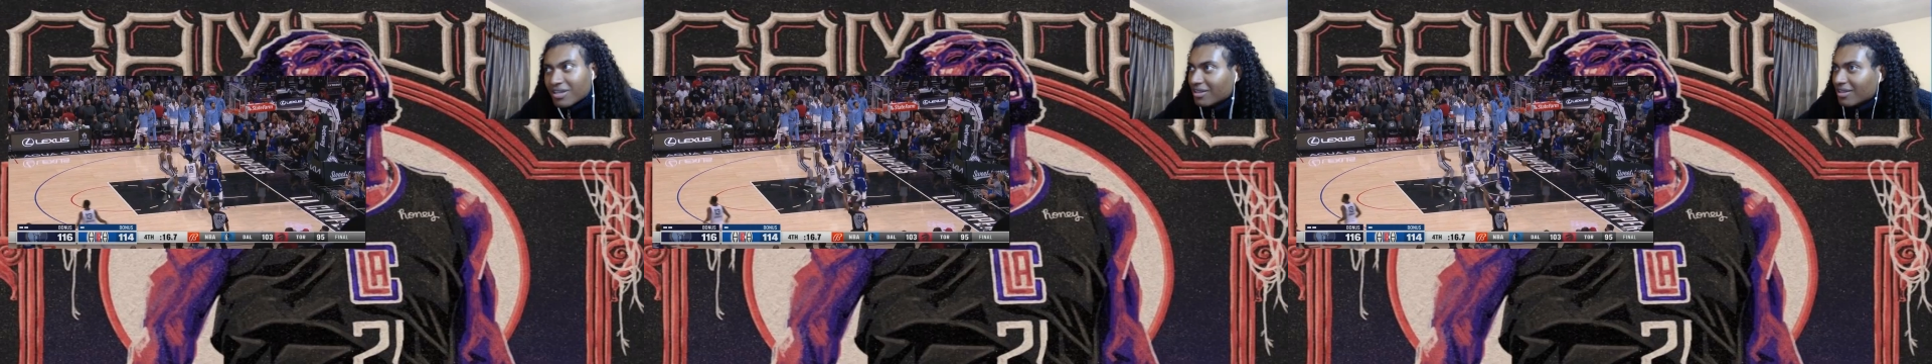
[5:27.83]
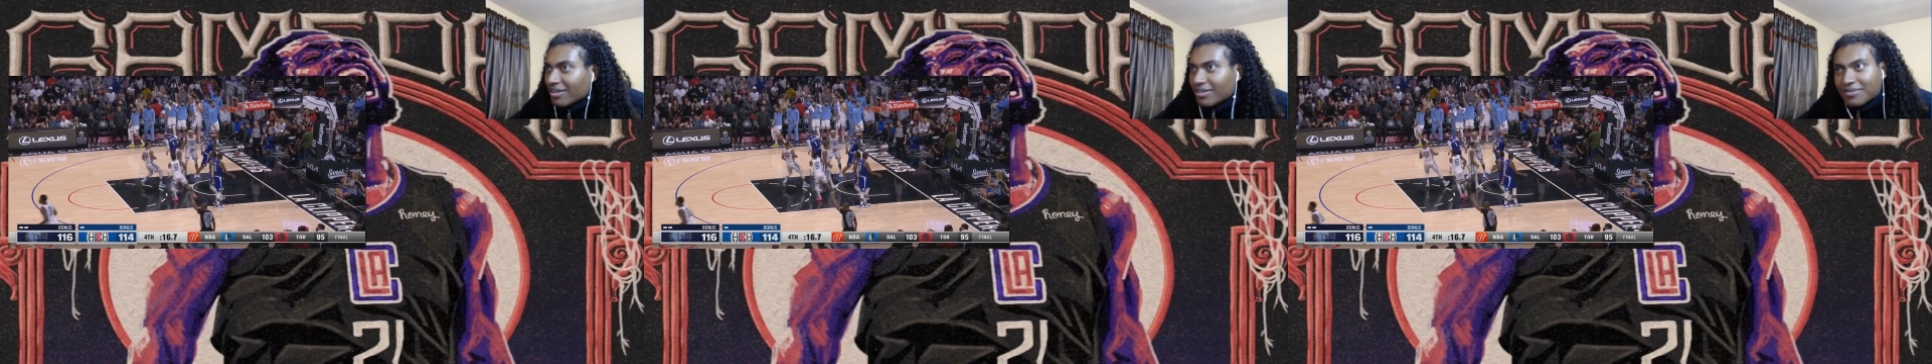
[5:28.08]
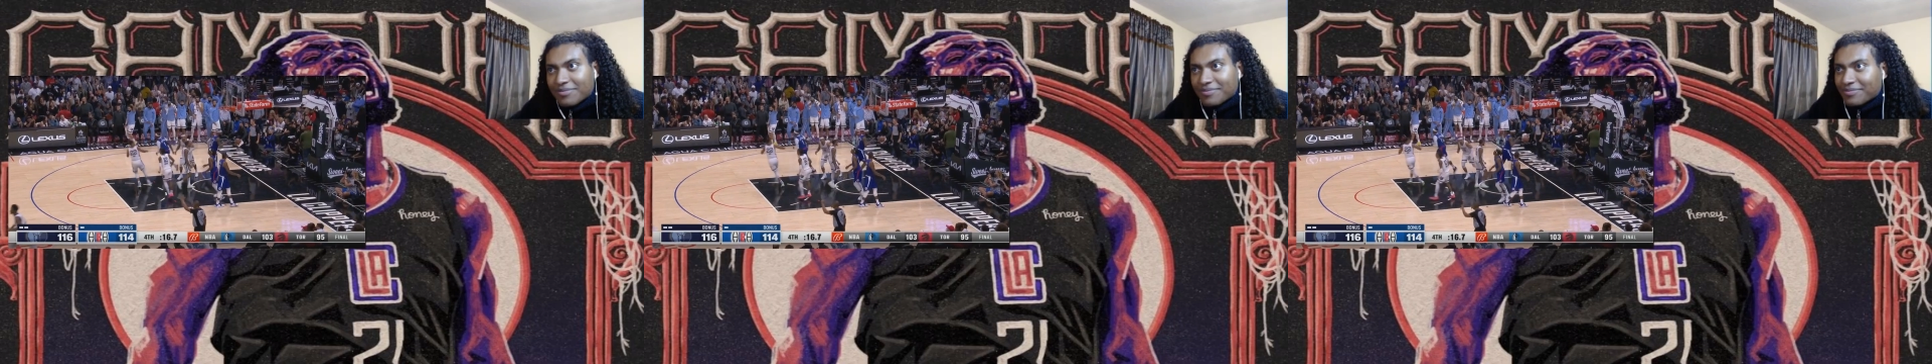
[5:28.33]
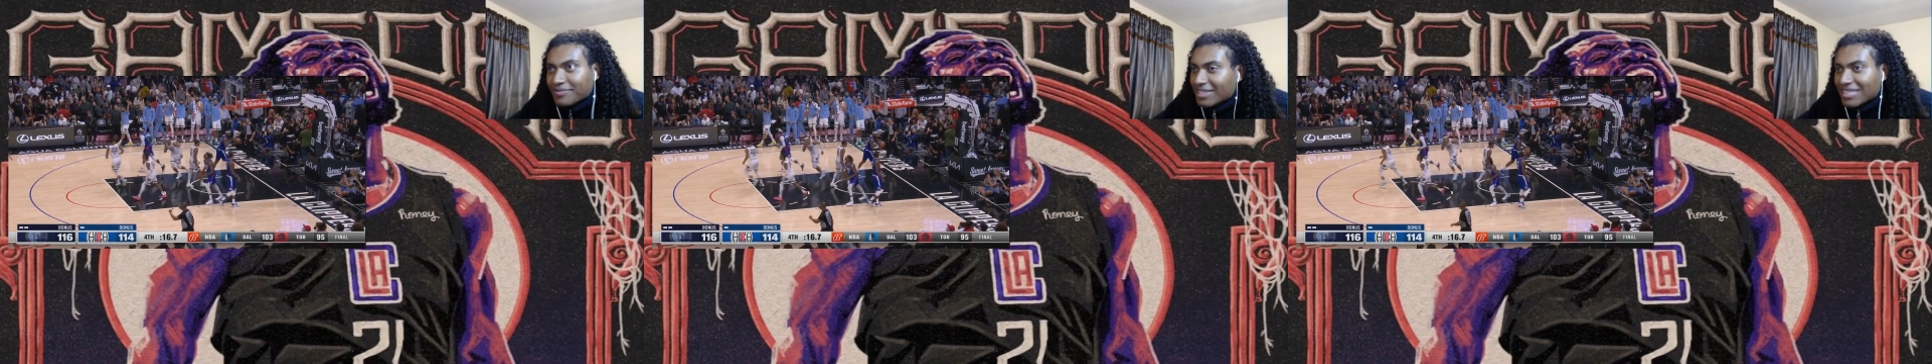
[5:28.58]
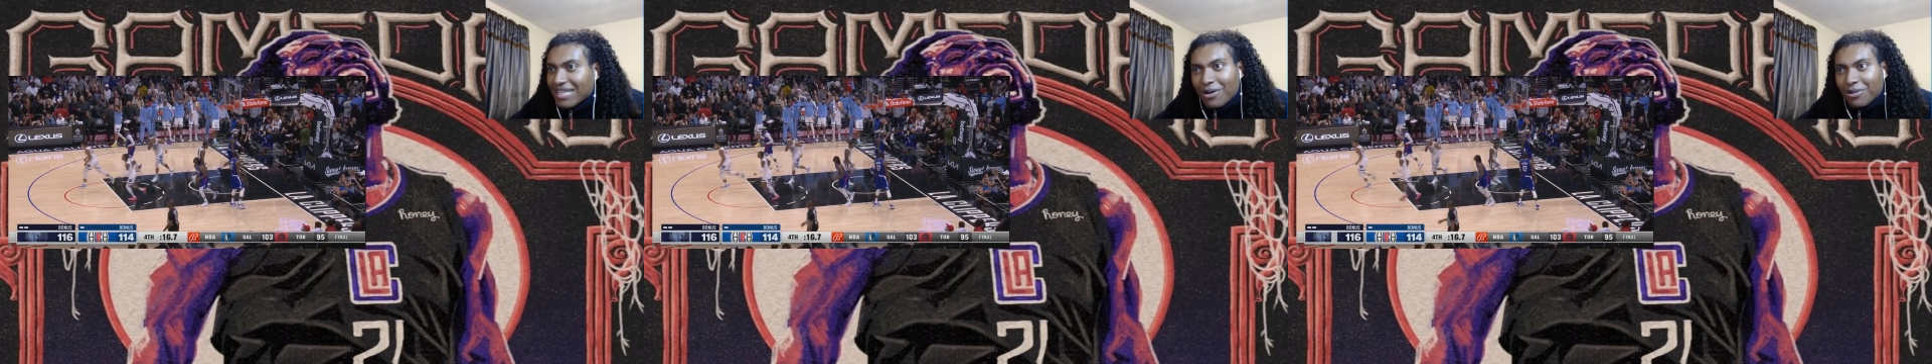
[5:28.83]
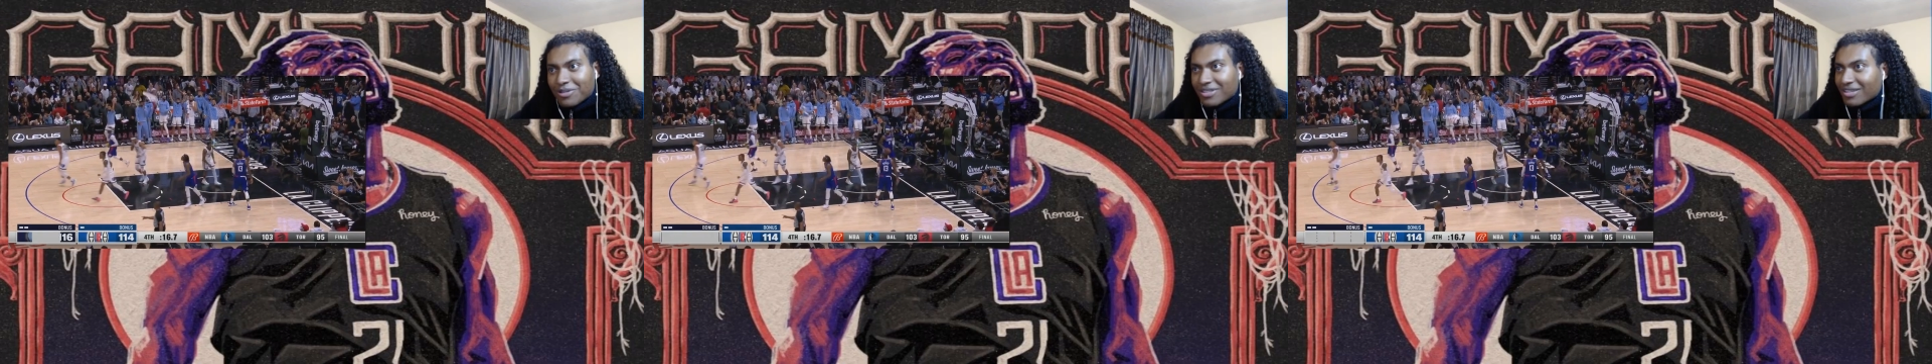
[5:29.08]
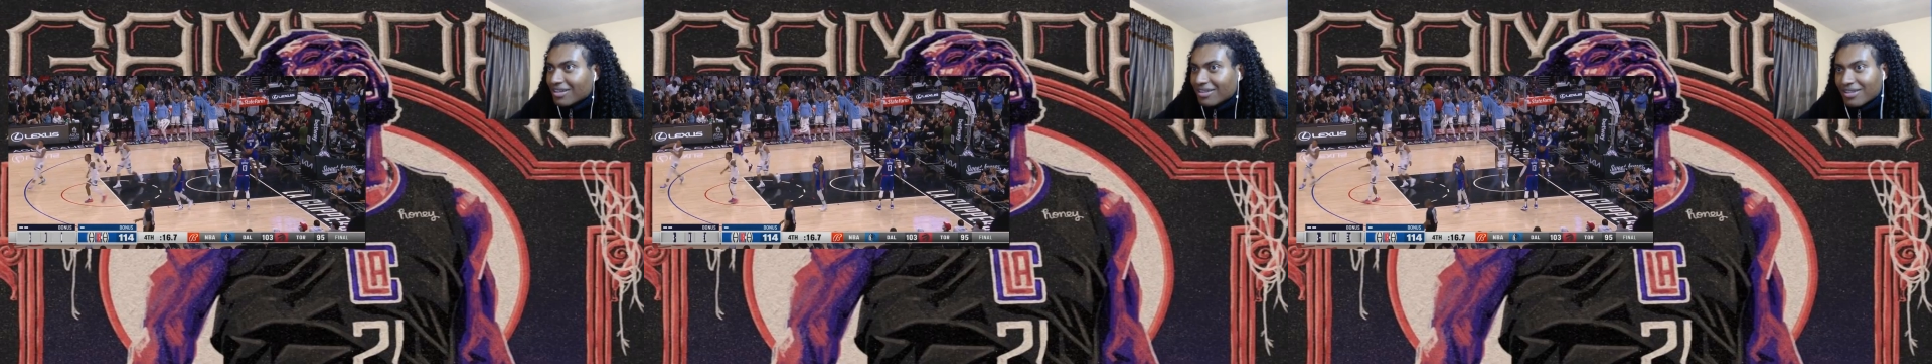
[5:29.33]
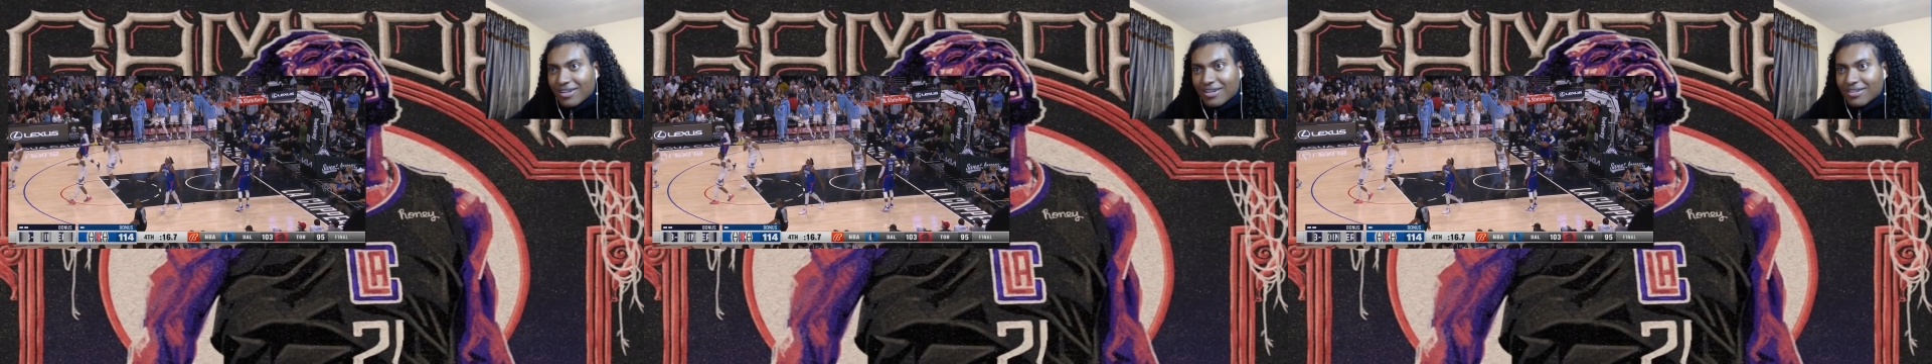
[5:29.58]
a good look. That was a good
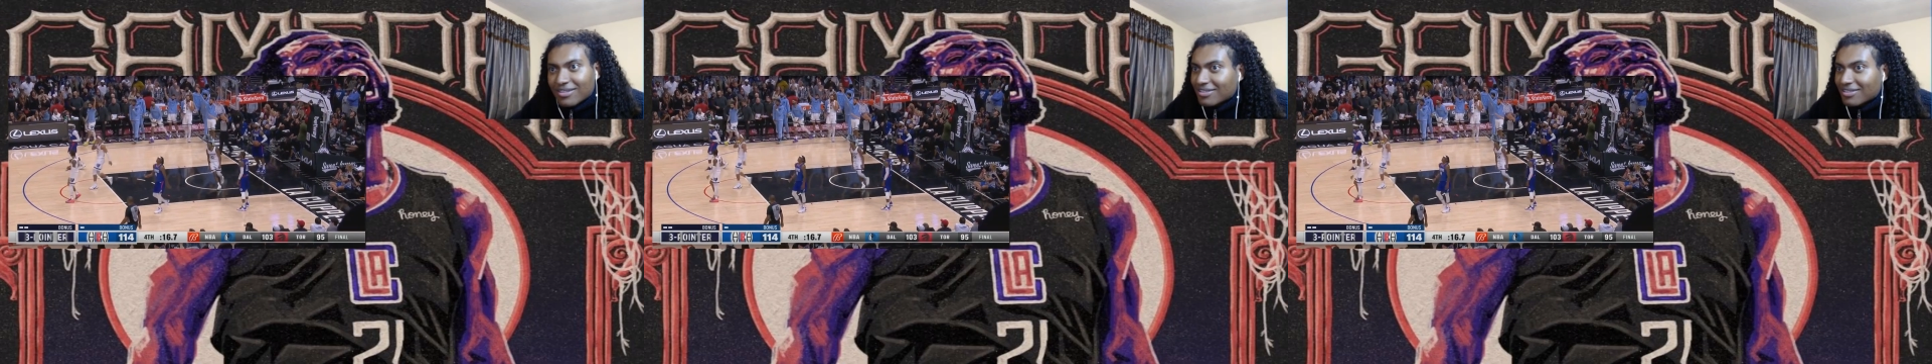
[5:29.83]
look.